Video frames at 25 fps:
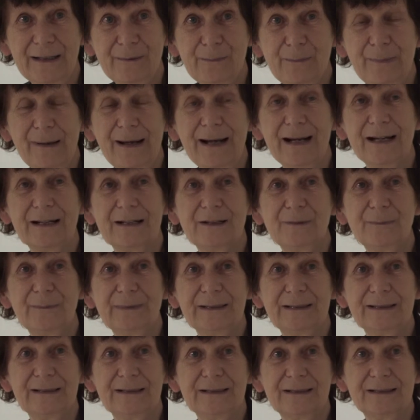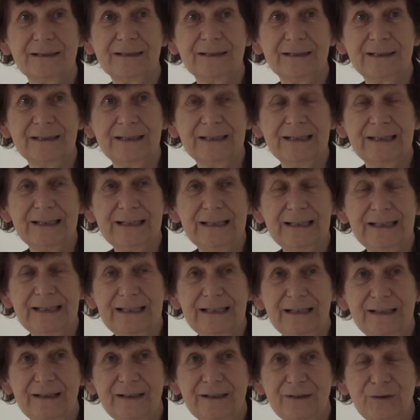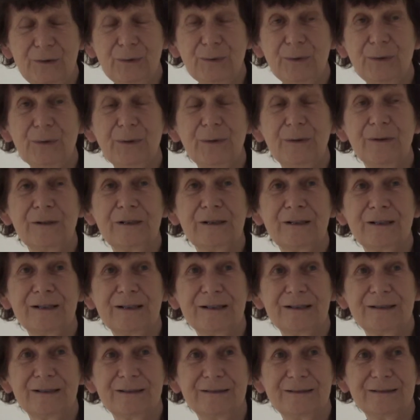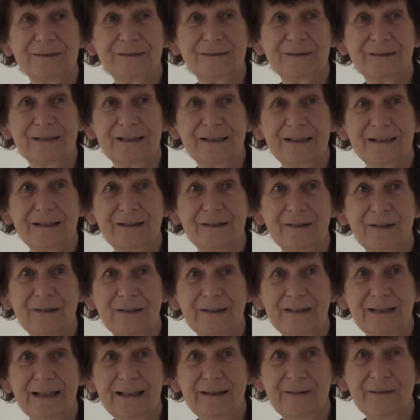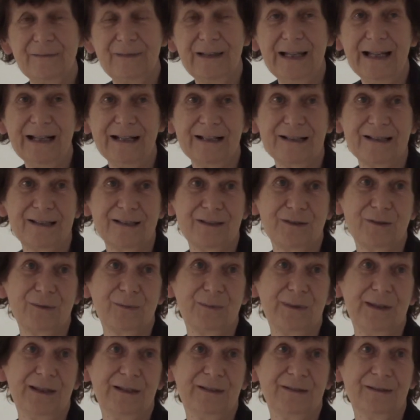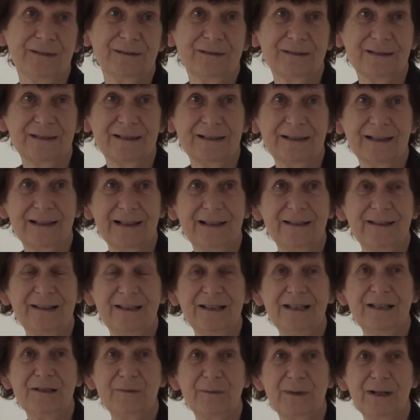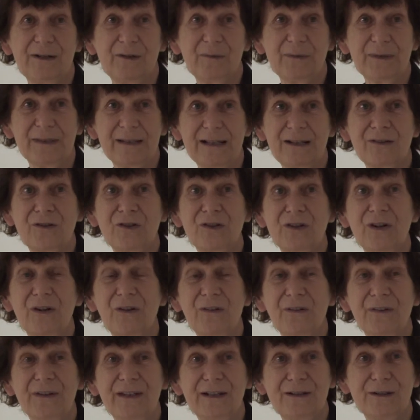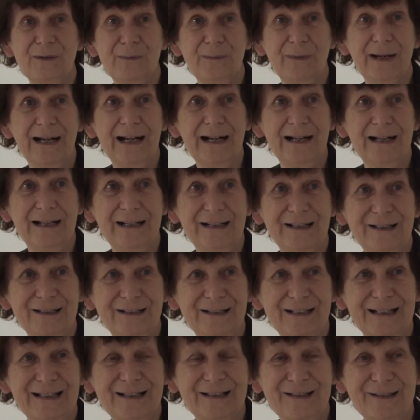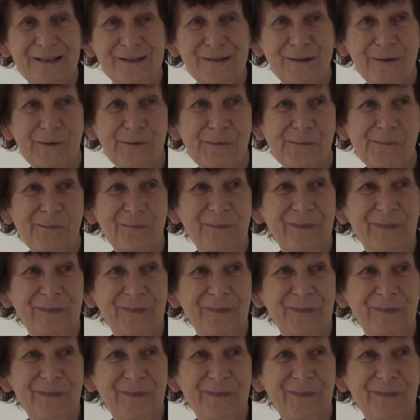apartment in New York, next to the Cathedral of St. John the Divine. And so